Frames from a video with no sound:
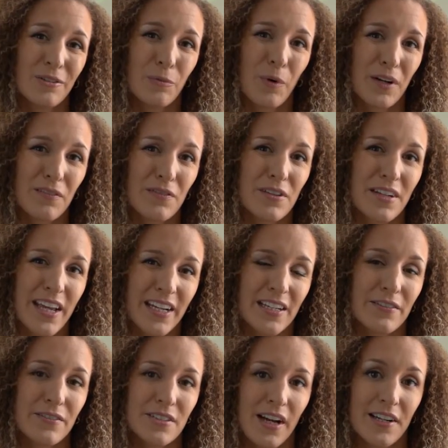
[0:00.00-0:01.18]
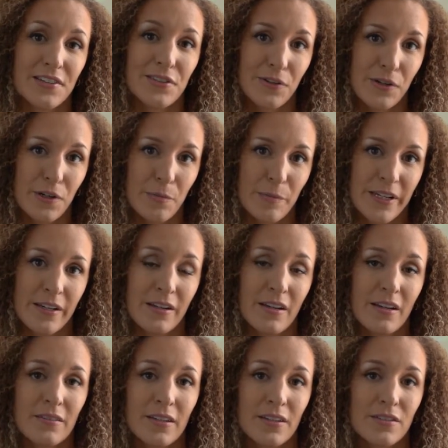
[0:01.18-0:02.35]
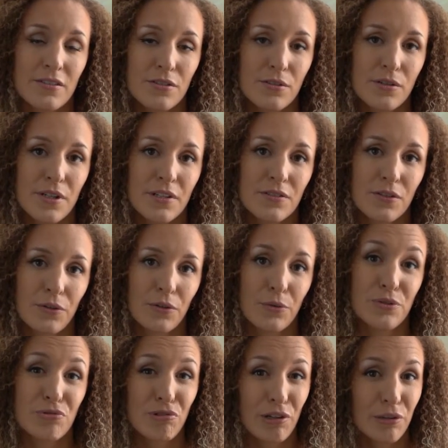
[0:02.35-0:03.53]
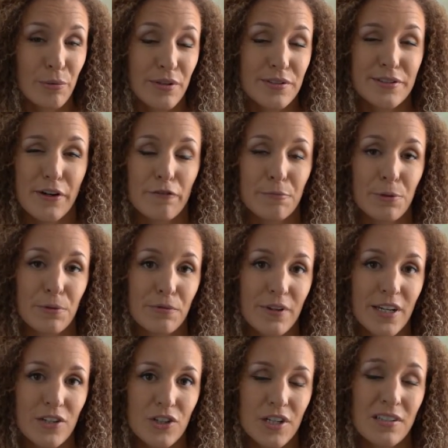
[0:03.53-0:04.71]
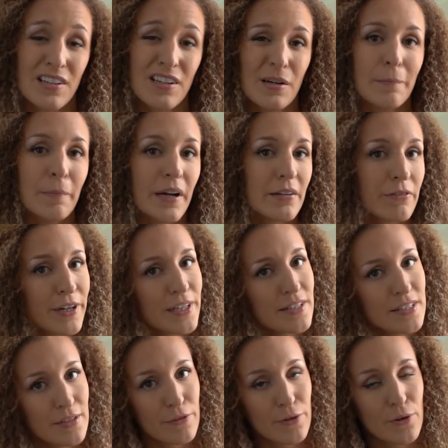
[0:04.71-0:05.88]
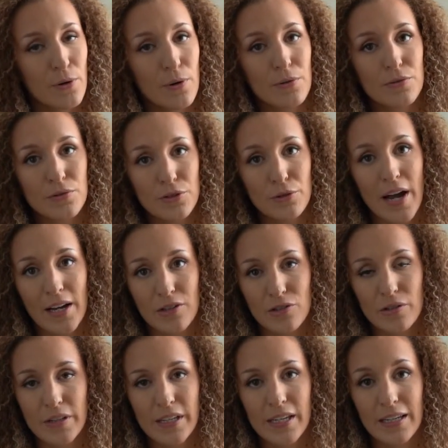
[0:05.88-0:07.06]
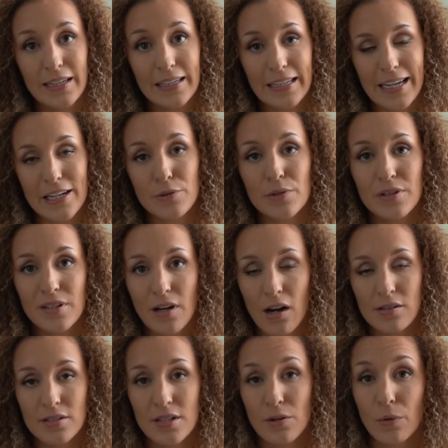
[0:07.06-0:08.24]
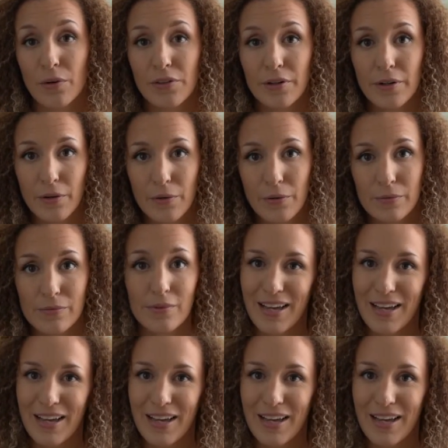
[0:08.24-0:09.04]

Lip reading: One of the negative sides could be that students who struggle with self-motivation might find it difficult to actually engage with the content on their own.